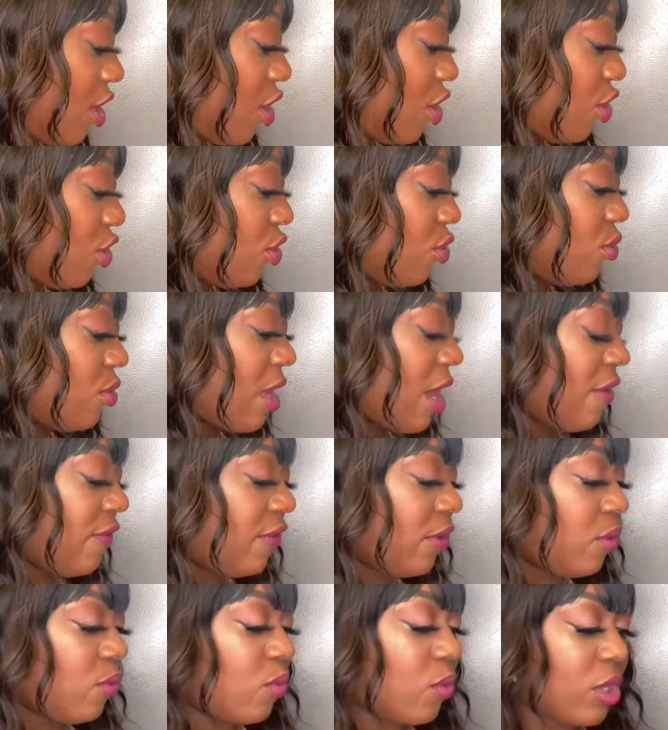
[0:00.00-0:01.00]
you
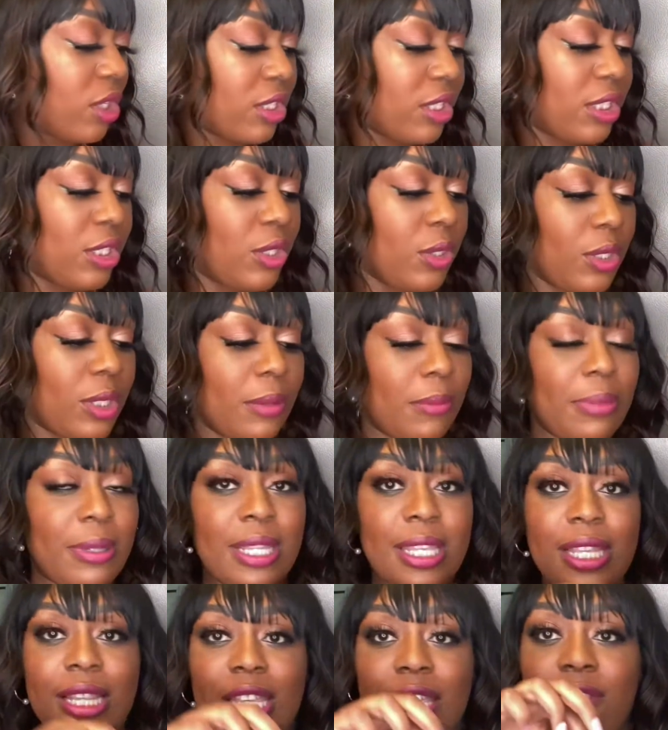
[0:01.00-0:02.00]
never want to
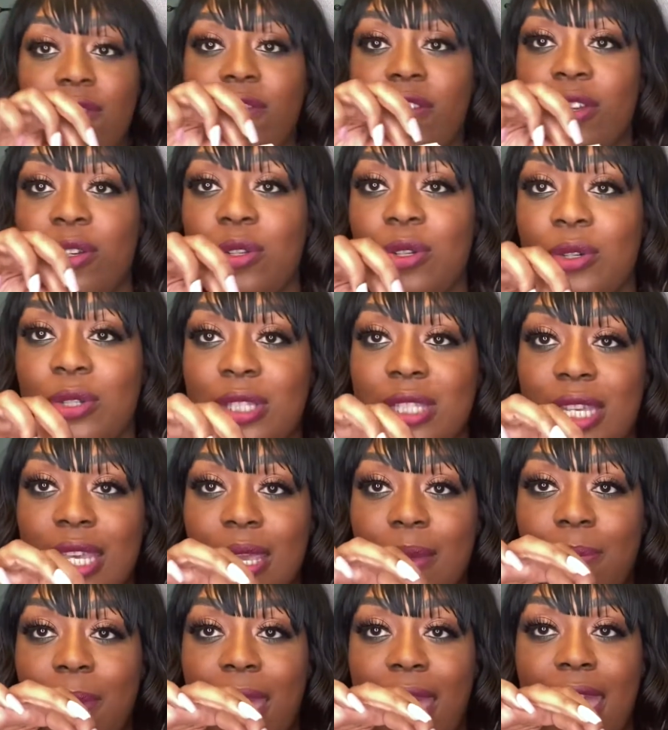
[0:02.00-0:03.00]
completely fill your
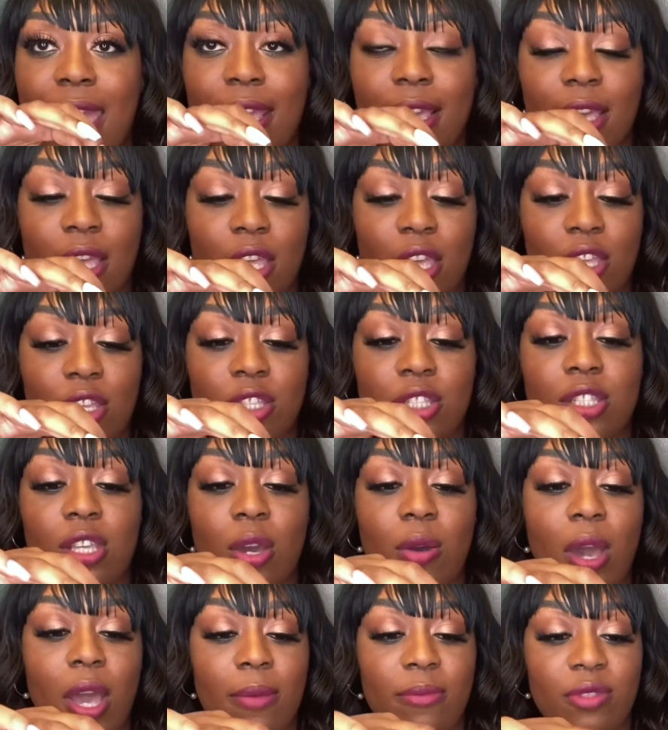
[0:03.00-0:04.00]
tea bag,
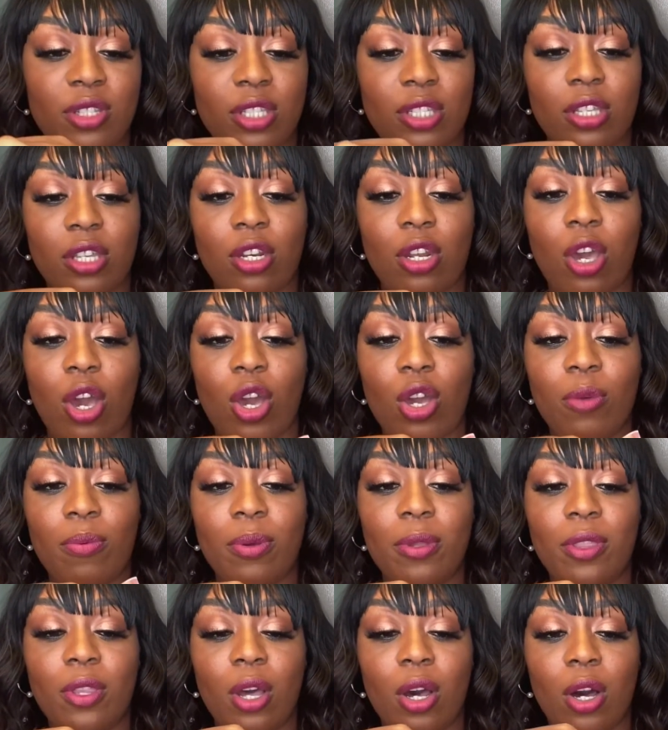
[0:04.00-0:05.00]
so I'm just gonna
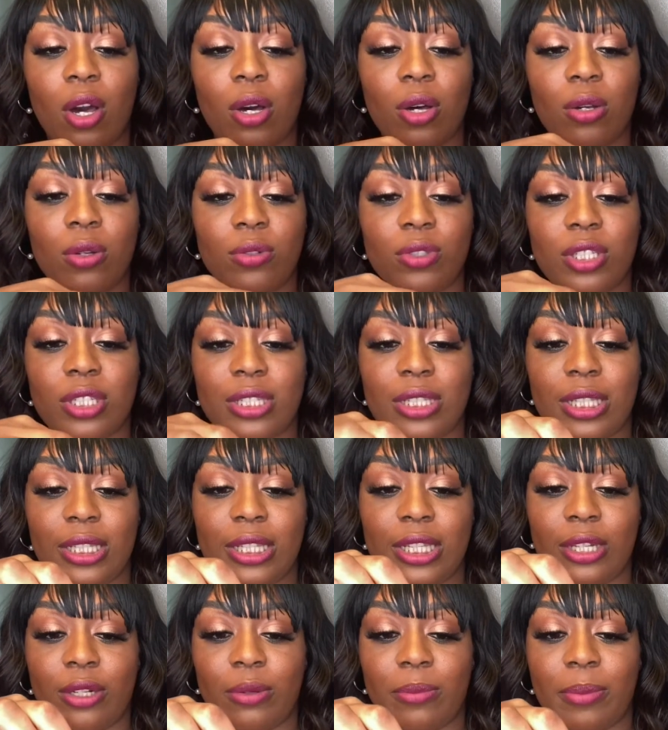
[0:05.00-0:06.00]
open the hole just a
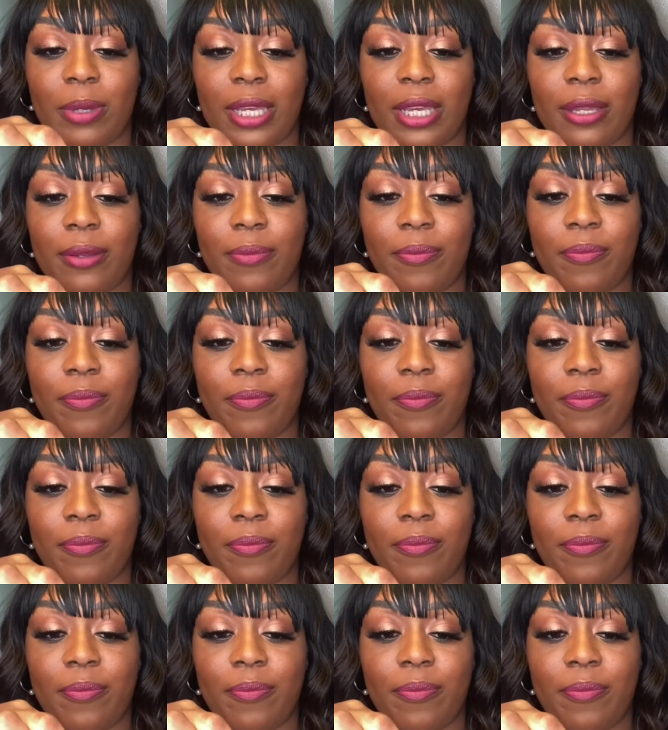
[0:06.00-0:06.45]
little bit.